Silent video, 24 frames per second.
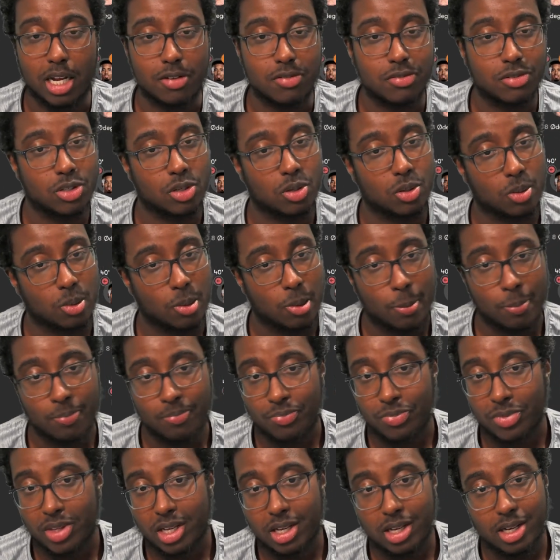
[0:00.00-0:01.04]
So
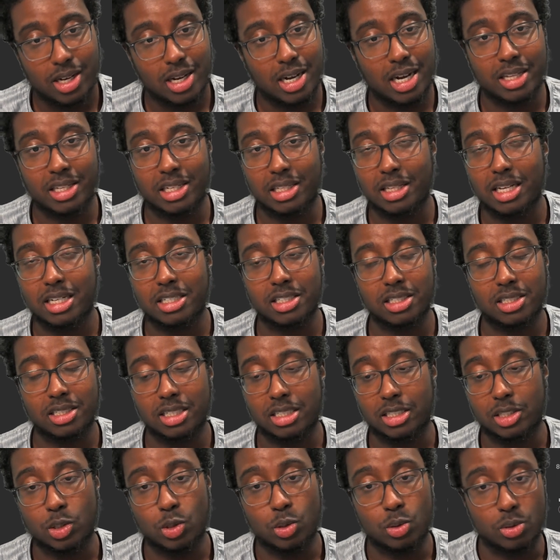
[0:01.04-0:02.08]
I think that just says
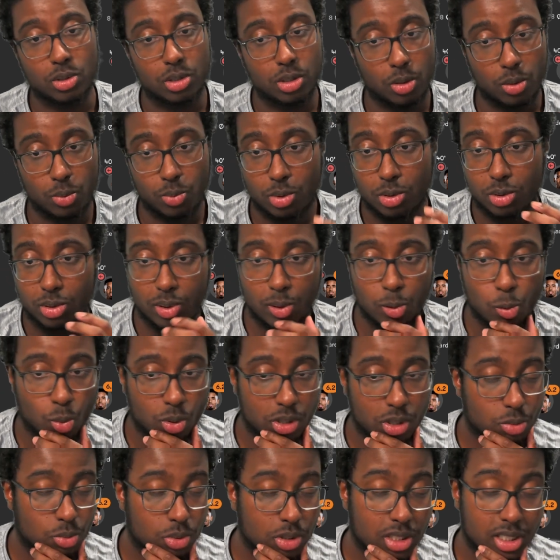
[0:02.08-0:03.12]
it all. So we'll
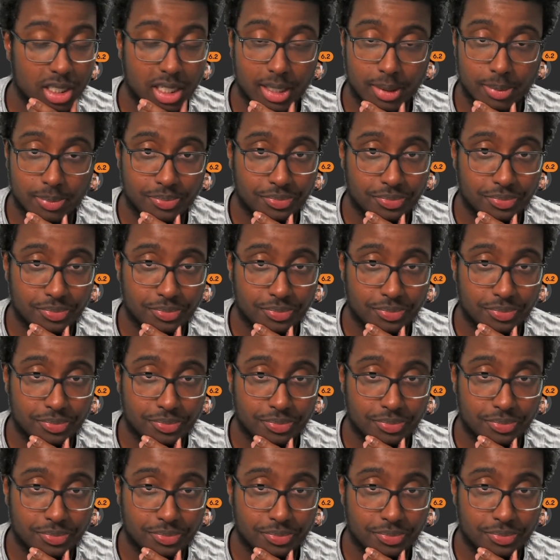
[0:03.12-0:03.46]
see.